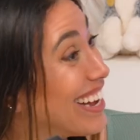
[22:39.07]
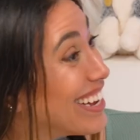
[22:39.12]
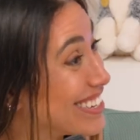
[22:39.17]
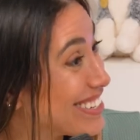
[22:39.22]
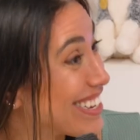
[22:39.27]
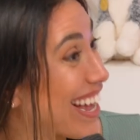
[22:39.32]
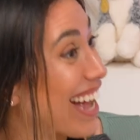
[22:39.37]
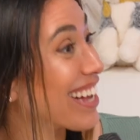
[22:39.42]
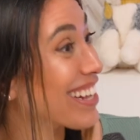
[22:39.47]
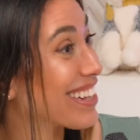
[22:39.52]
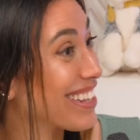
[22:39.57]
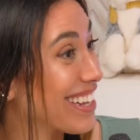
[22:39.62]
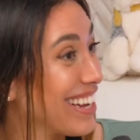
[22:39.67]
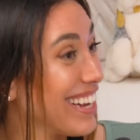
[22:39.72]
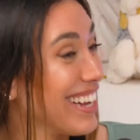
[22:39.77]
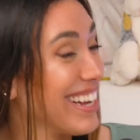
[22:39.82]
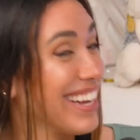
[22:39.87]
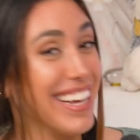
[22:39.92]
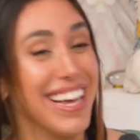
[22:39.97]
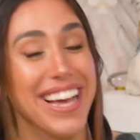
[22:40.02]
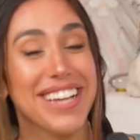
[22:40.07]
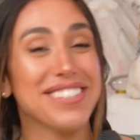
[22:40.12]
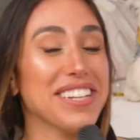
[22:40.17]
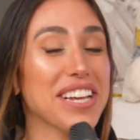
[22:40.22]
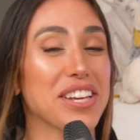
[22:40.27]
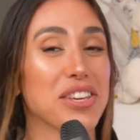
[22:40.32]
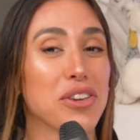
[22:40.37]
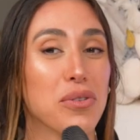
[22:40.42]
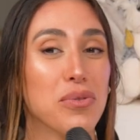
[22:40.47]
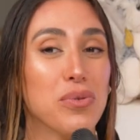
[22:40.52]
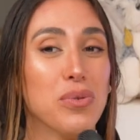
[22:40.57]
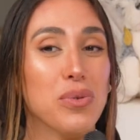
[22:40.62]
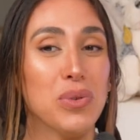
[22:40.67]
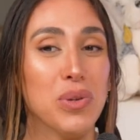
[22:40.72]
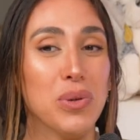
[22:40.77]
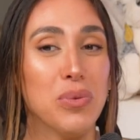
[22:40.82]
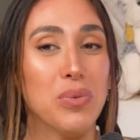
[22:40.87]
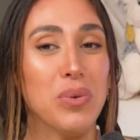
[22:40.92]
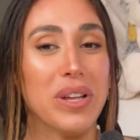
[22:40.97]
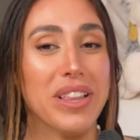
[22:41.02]
Exactly. It's like you
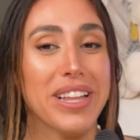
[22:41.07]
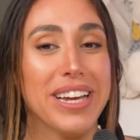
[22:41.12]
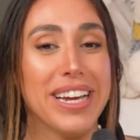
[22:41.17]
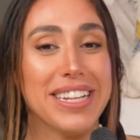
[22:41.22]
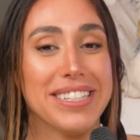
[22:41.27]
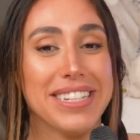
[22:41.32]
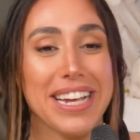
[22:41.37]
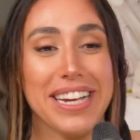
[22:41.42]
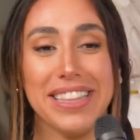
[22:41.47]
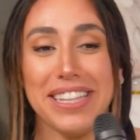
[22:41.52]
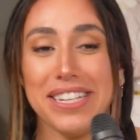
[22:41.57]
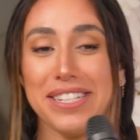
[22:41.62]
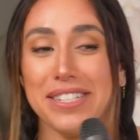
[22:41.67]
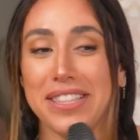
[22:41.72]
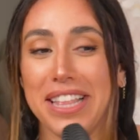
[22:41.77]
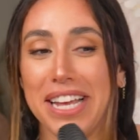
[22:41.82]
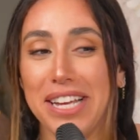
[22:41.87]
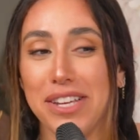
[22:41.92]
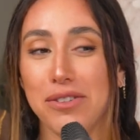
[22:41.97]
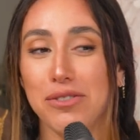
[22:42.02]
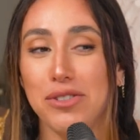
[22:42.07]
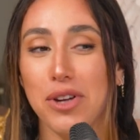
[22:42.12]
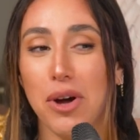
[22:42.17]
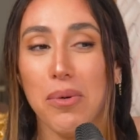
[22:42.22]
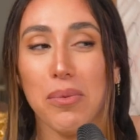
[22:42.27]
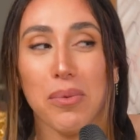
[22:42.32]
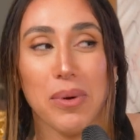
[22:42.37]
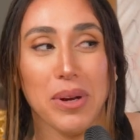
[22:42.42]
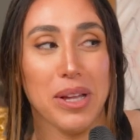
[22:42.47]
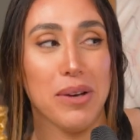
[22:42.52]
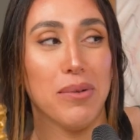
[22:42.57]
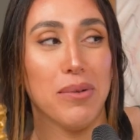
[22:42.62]
really, it's like this thing you don't really